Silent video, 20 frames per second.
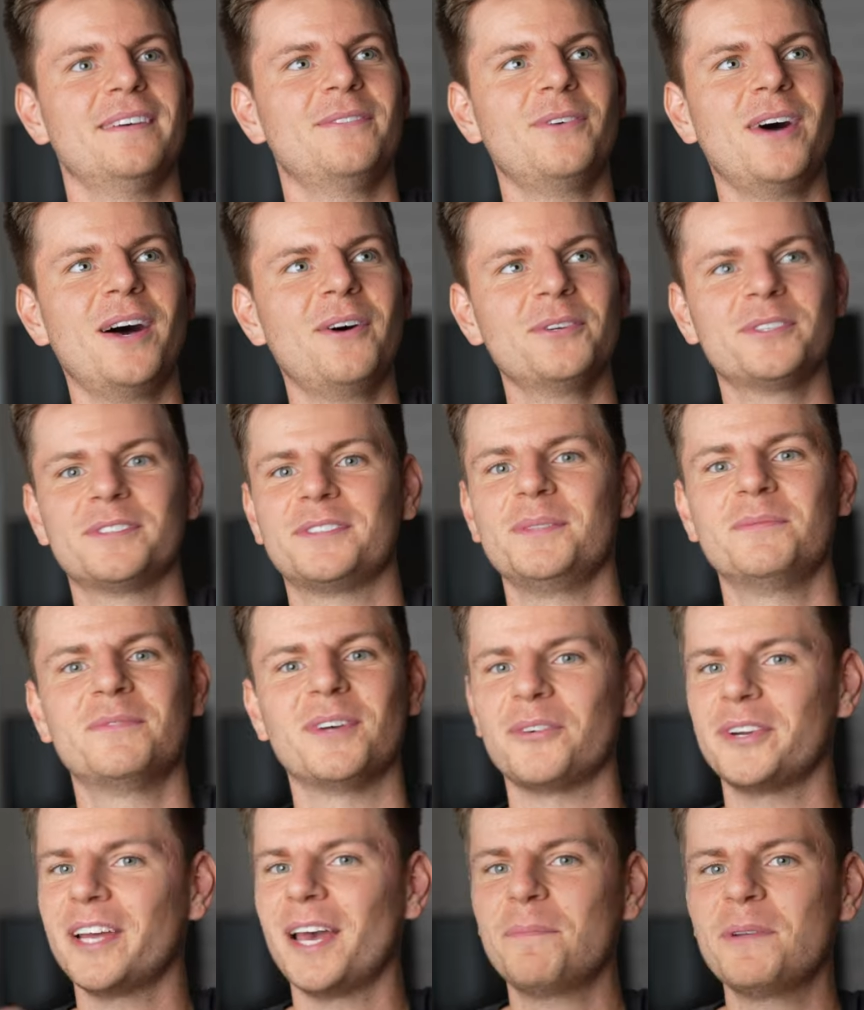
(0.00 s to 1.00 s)
wow, you seem
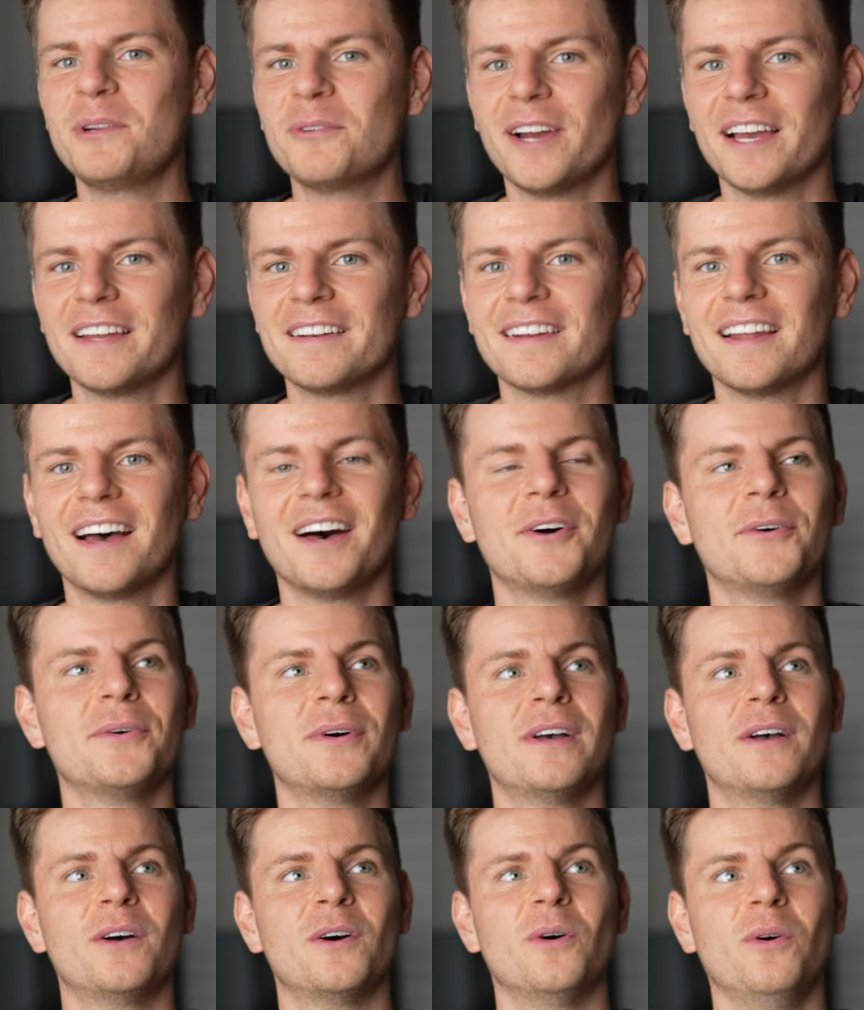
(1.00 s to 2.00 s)
very happy right now,
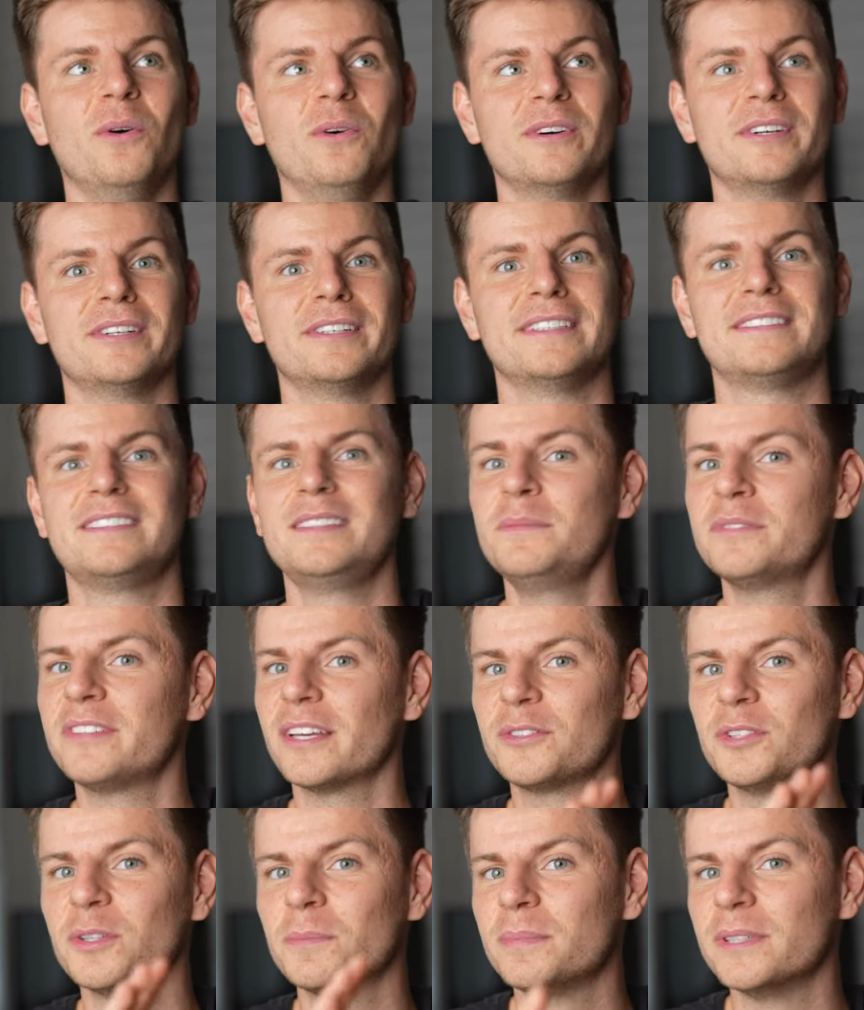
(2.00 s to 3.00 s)
or it seems
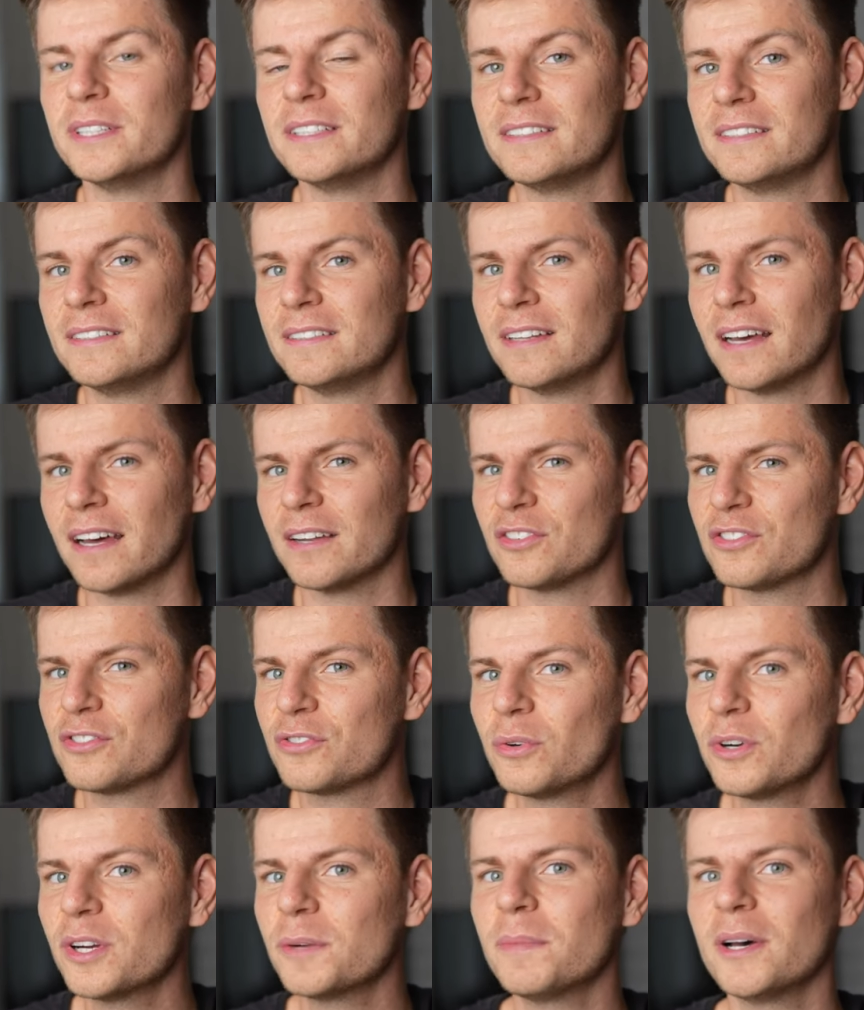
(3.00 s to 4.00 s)
like you're a bit
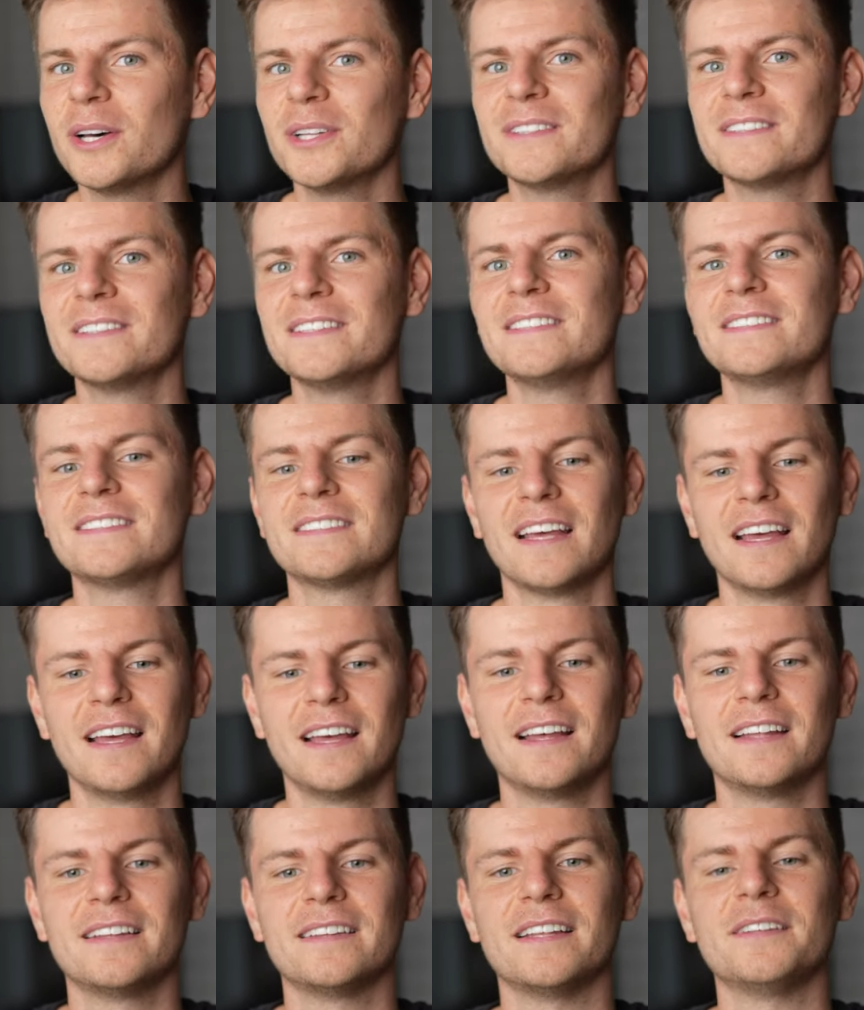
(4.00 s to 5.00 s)
unsure about this,
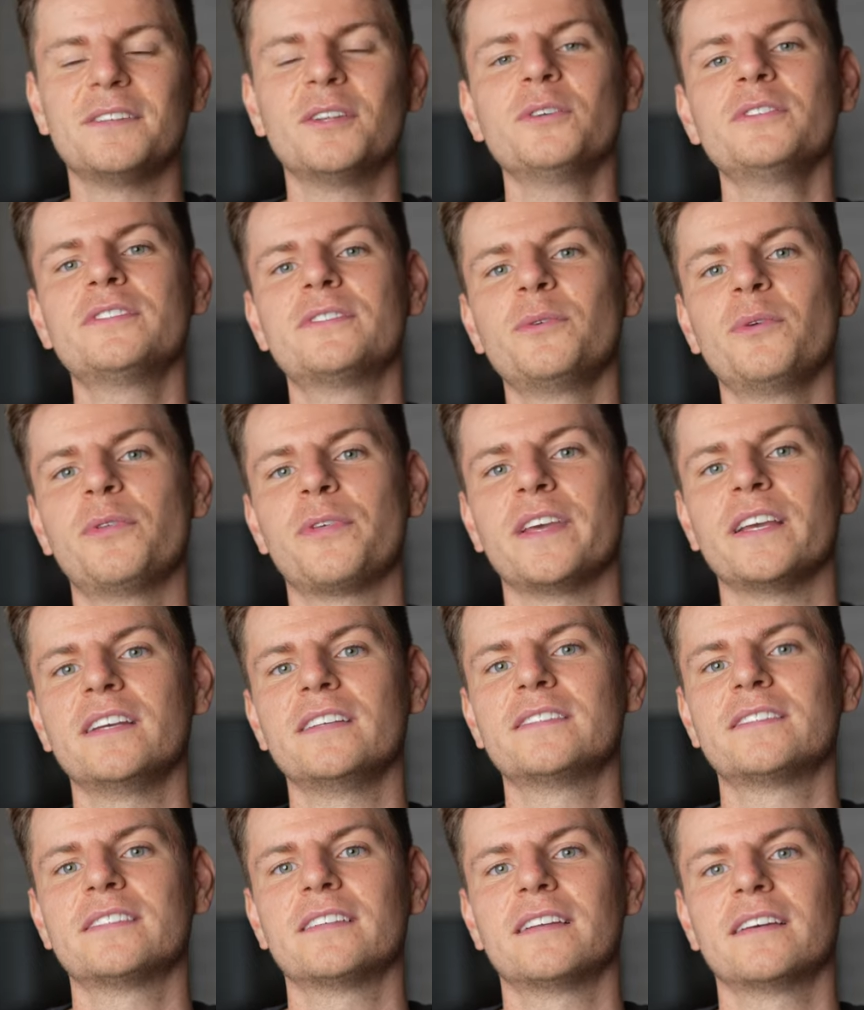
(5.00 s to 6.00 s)
that those two
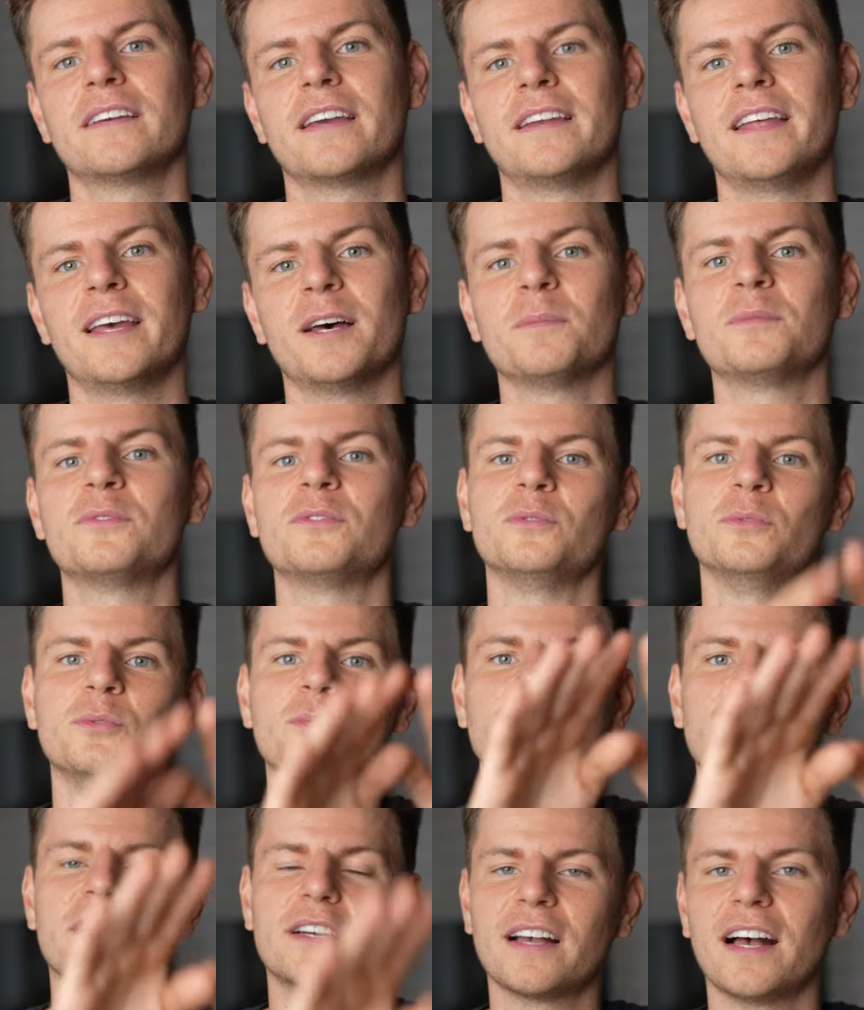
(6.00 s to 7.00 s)
things can help
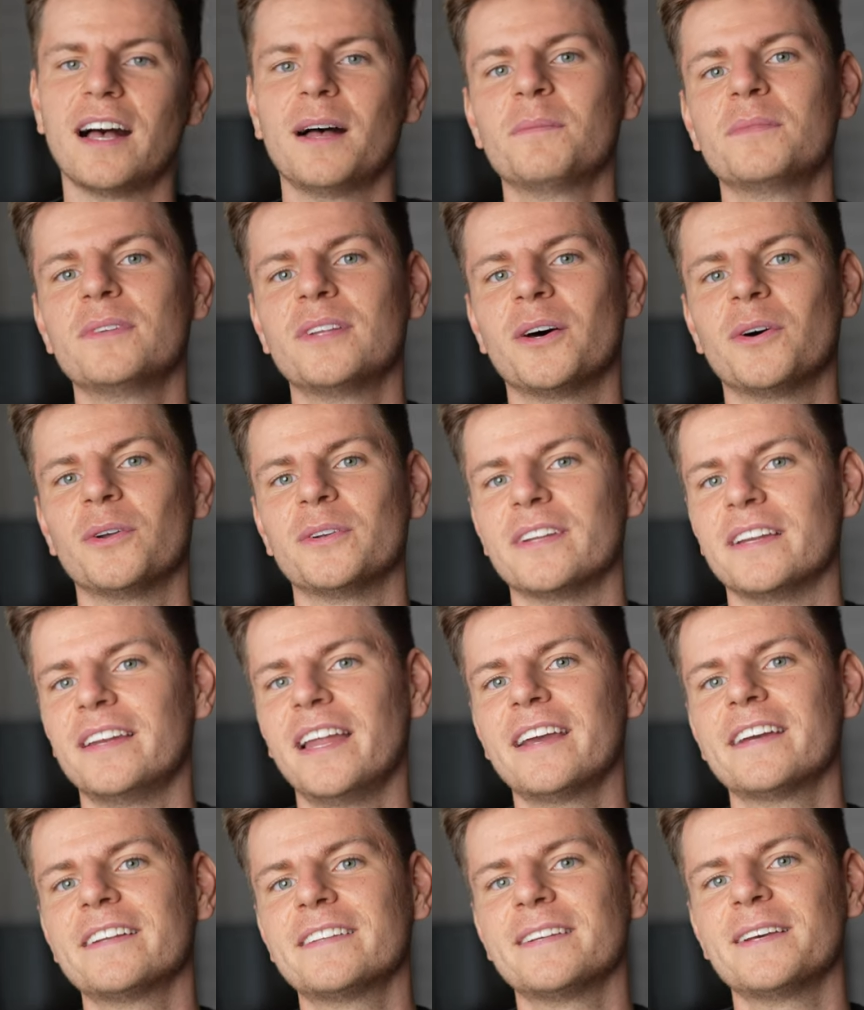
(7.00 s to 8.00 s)
to calm down the
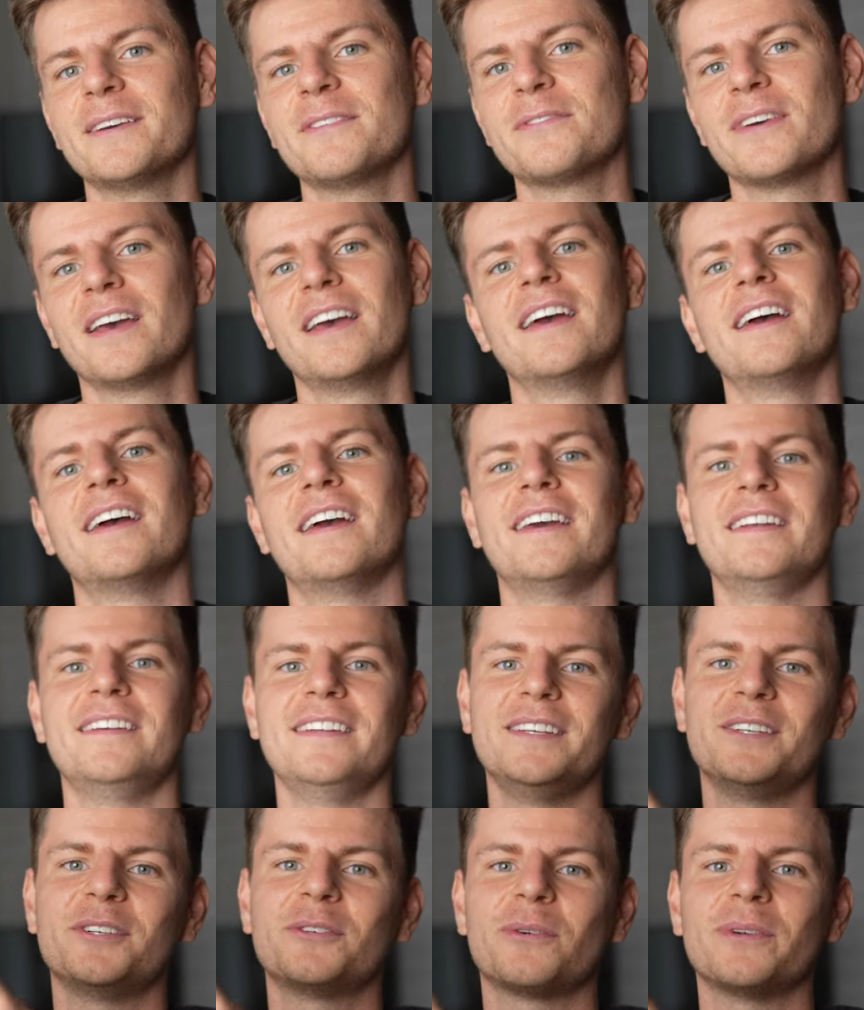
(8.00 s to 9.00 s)
negative and
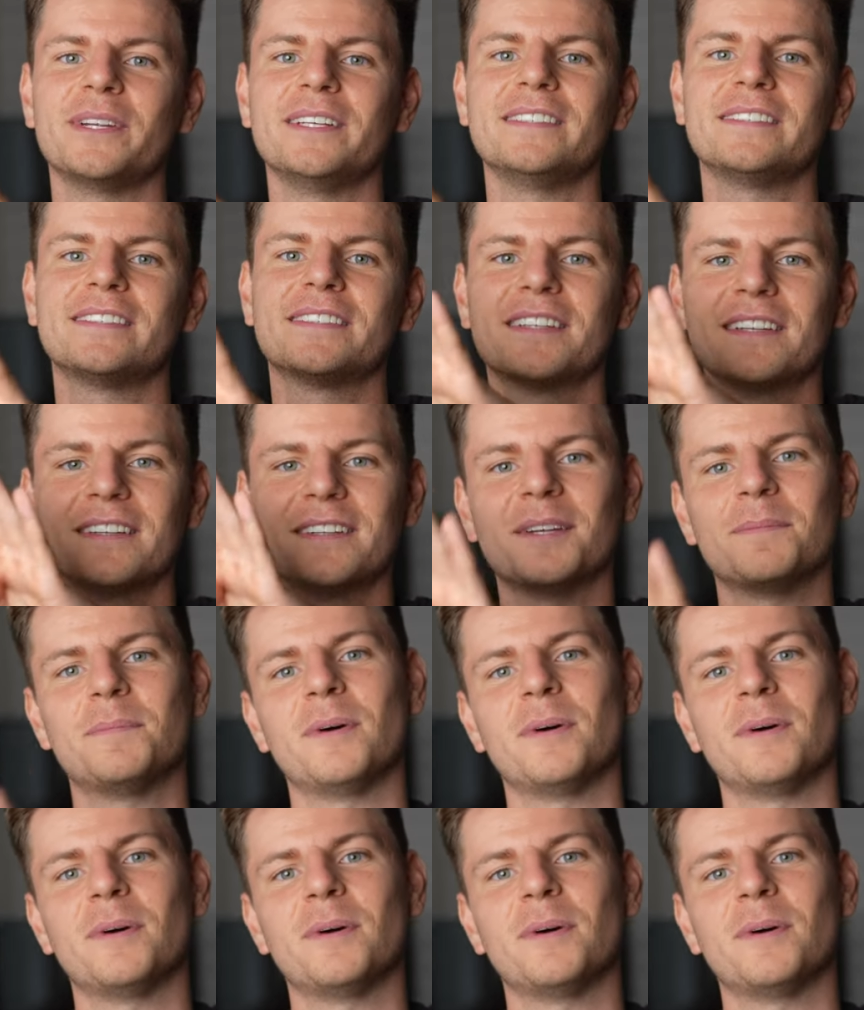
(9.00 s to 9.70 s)
increase the